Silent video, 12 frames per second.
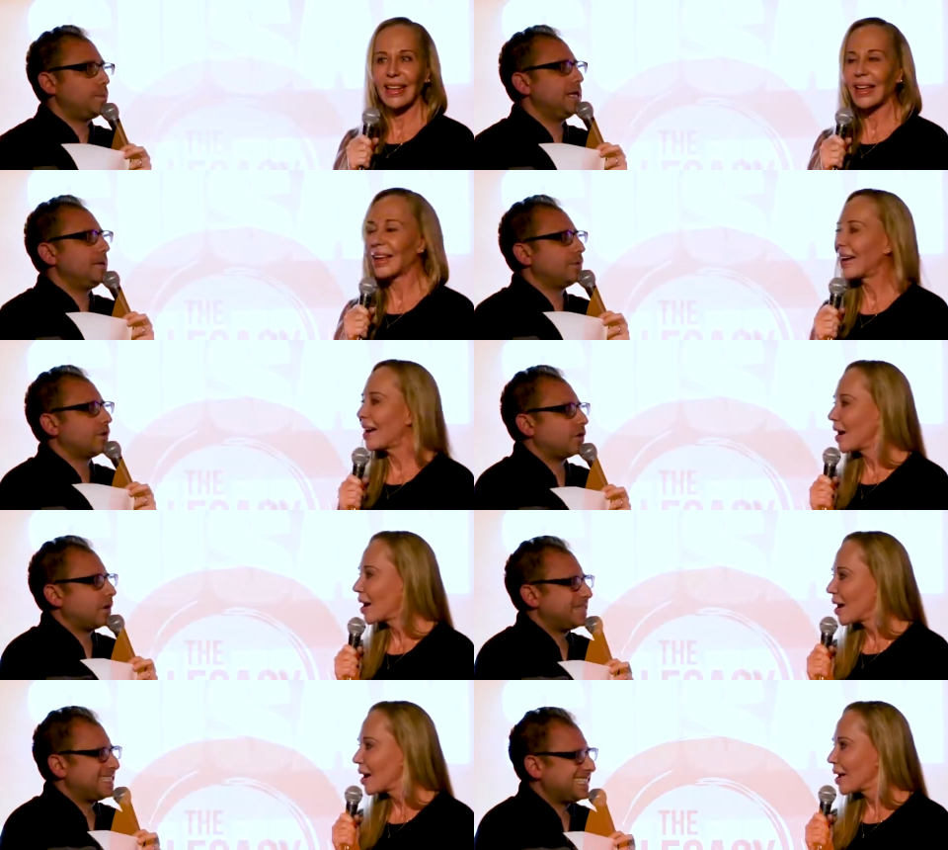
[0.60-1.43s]
Speaker 1: people
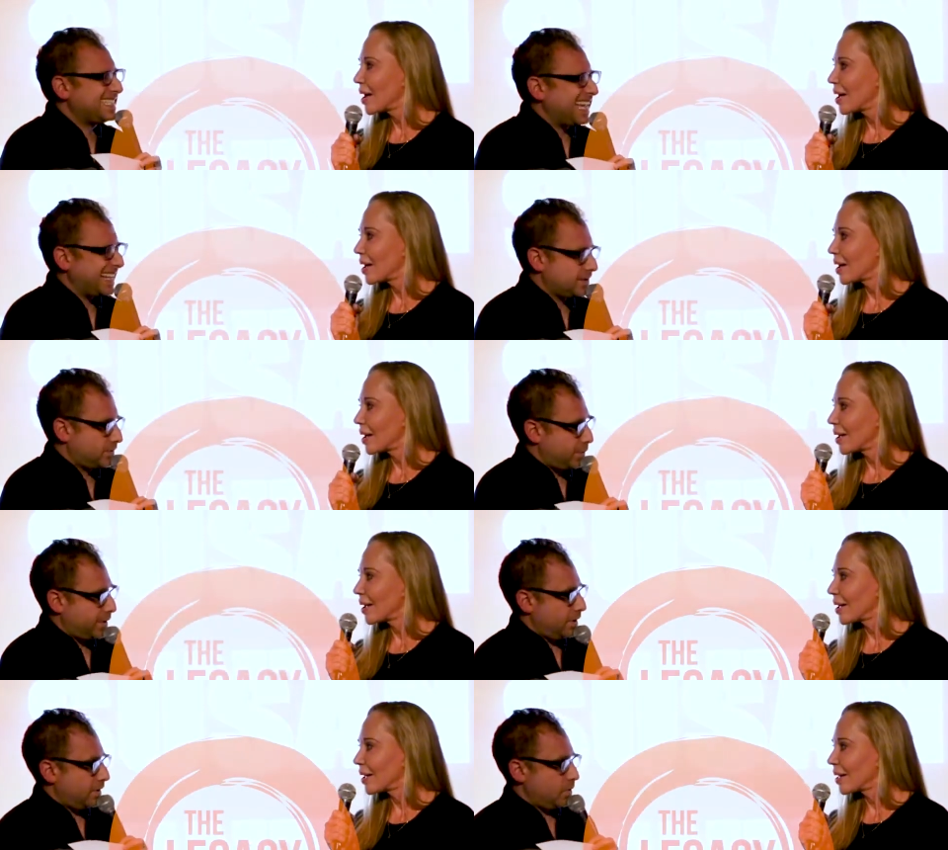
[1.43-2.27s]
are
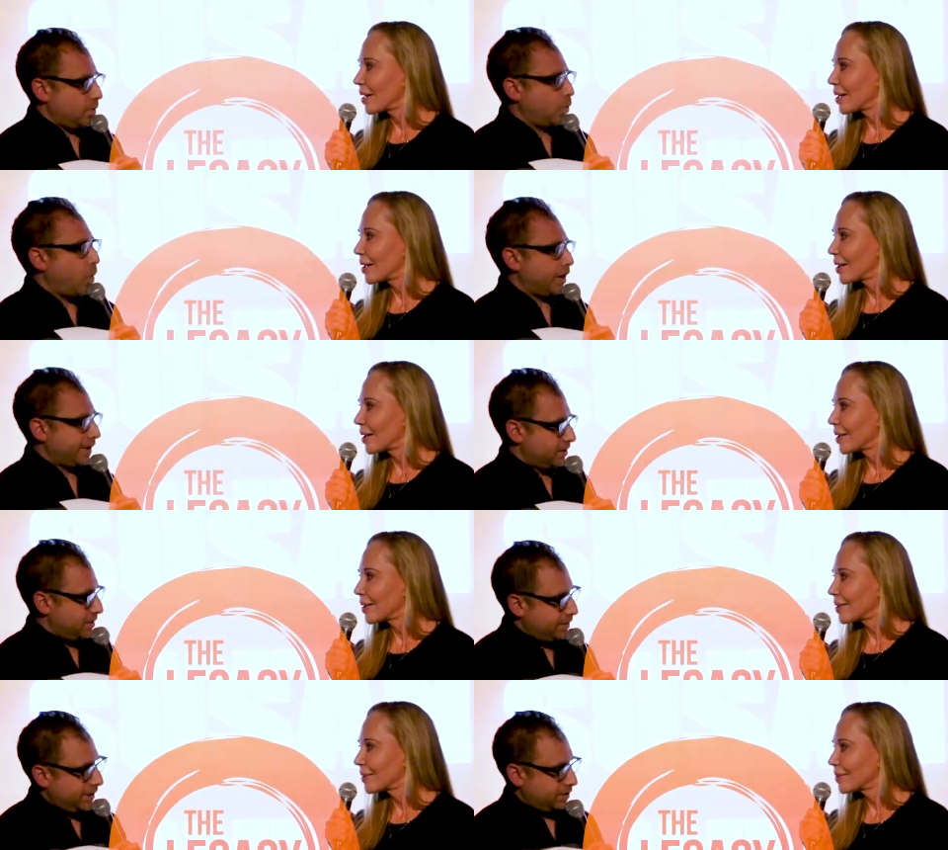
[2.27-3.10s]
obsessed with
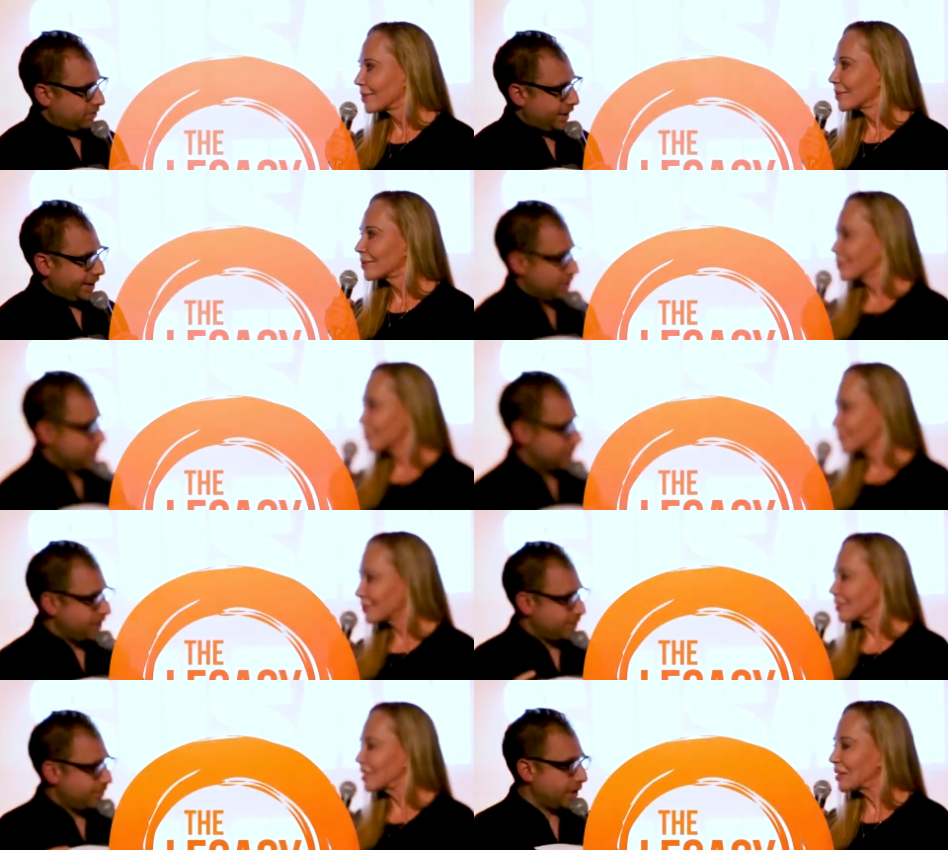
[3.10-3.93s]
wanting to be in a
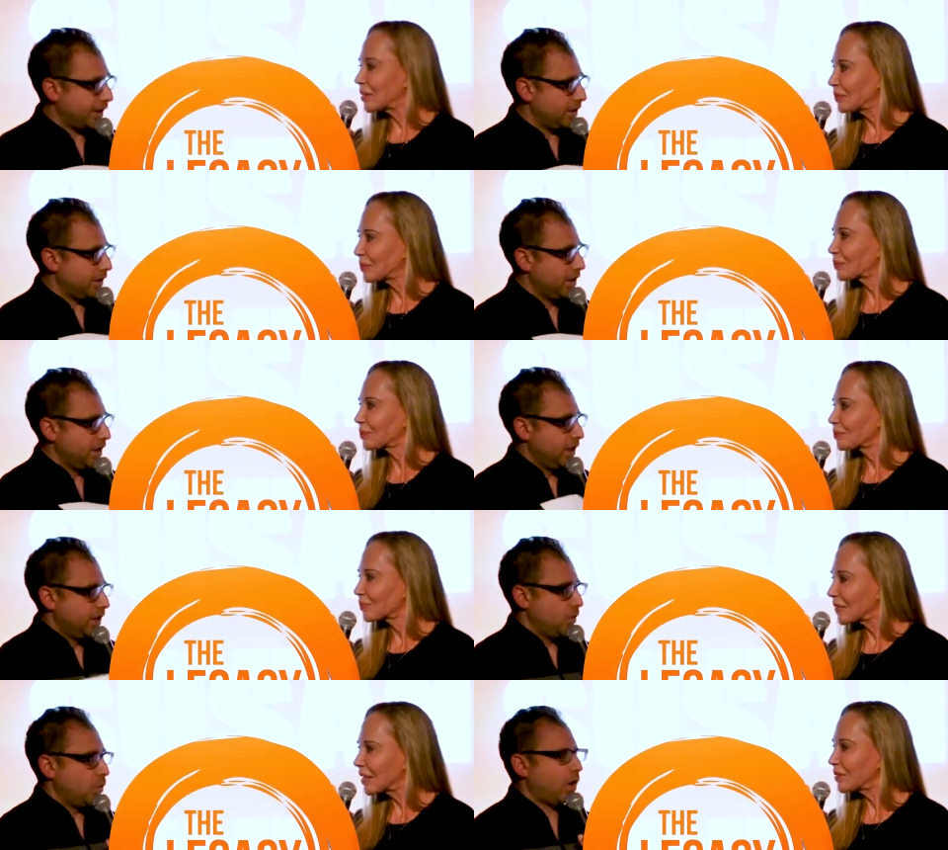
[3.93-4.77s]
relationship, yeah. right?
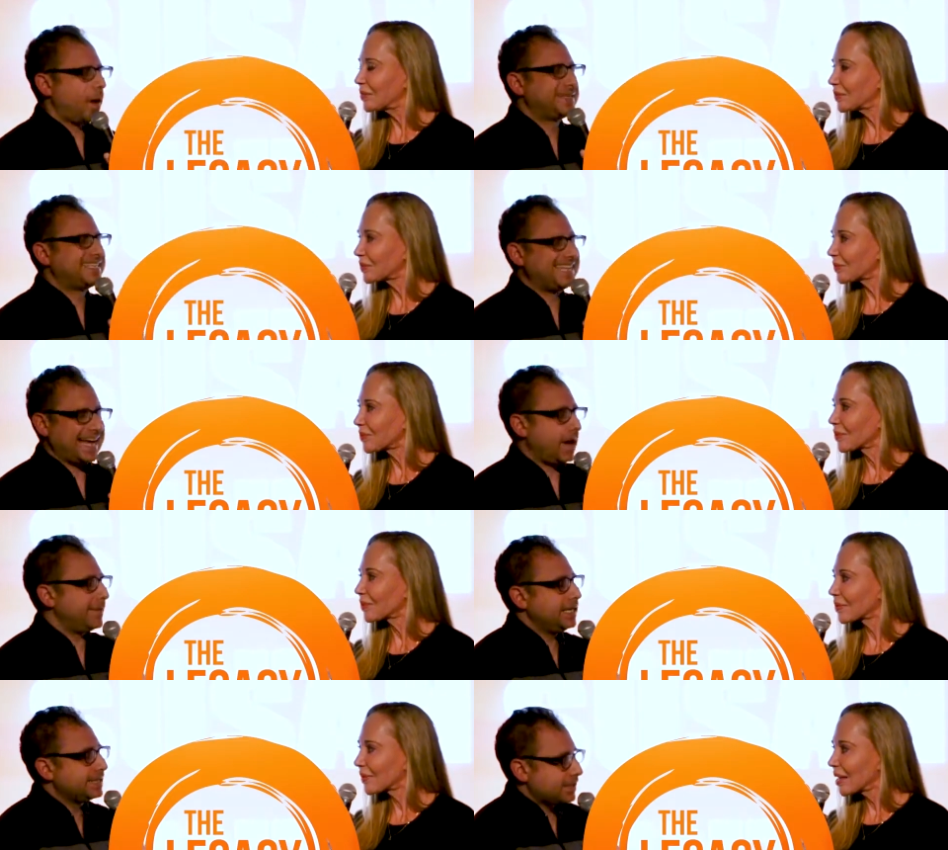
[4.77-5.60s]
Yeah.
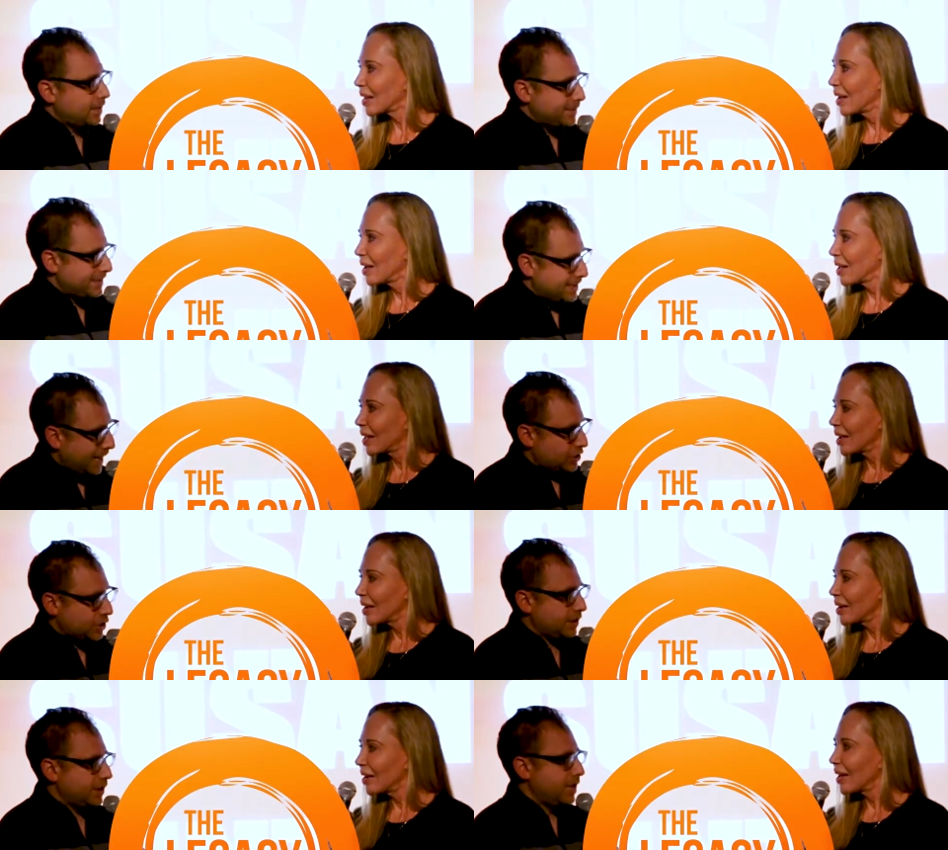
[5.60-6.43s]
I mean, it's an
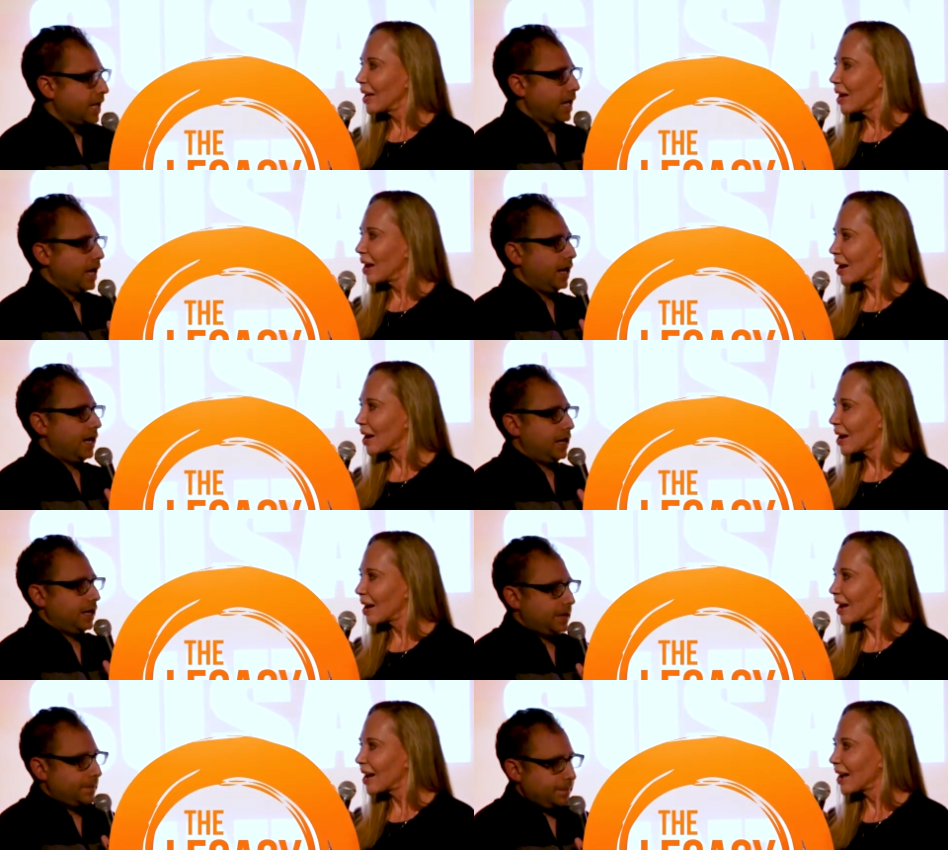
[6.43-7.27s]
obsession.
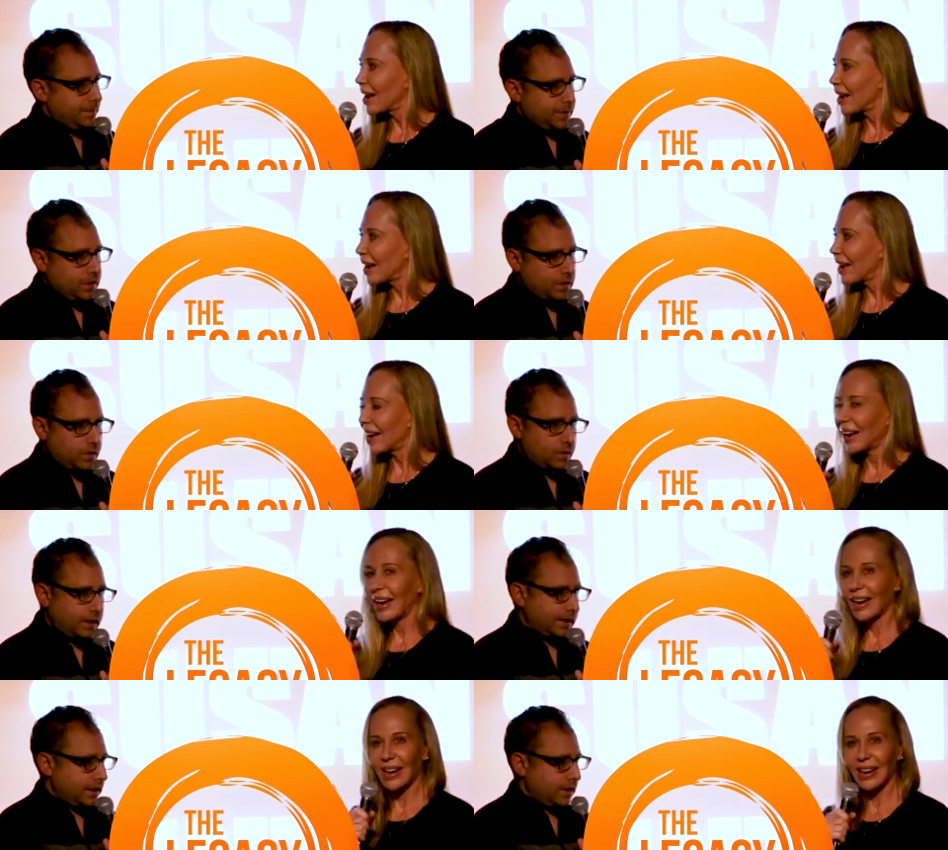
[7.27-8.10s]
Um, you know,
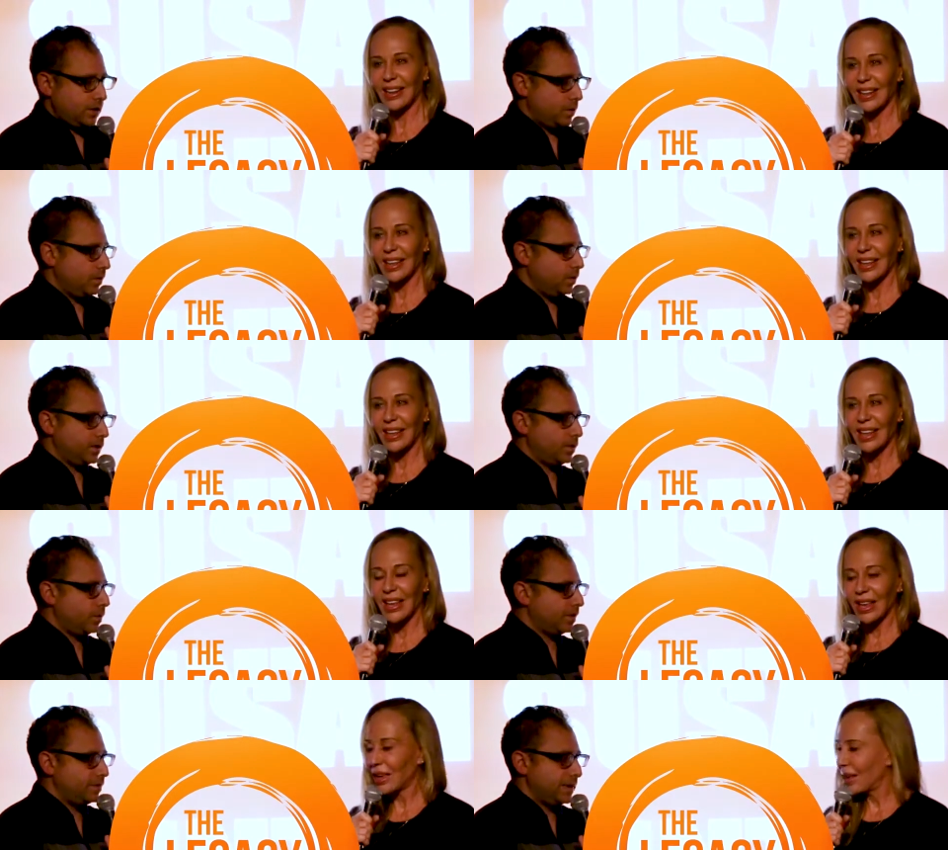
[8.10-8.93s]
I, with
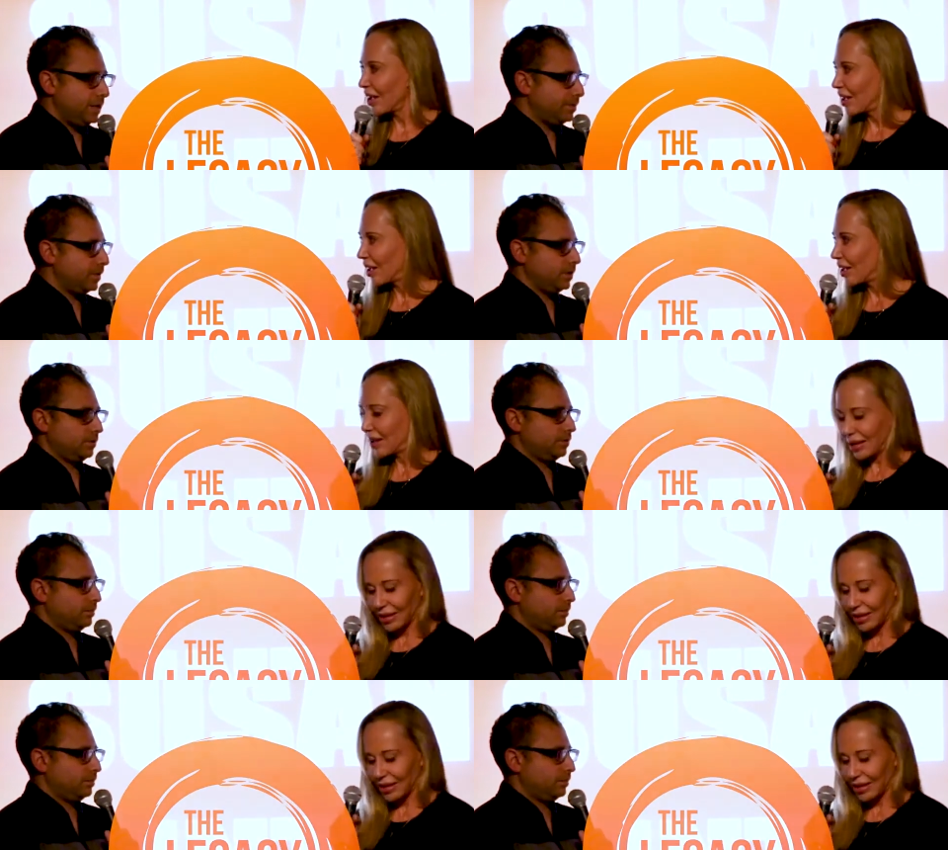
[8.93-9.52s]
with people